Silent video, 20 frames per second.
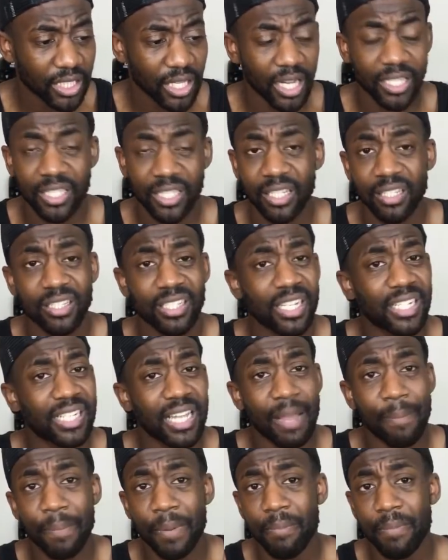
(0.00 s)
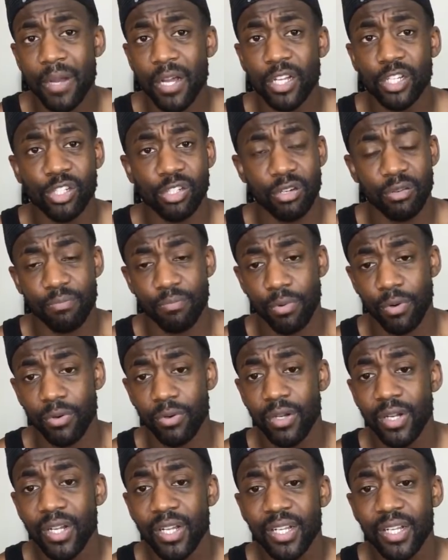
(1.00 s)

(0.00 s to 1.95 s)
I said, he's a tapping merchant, bro.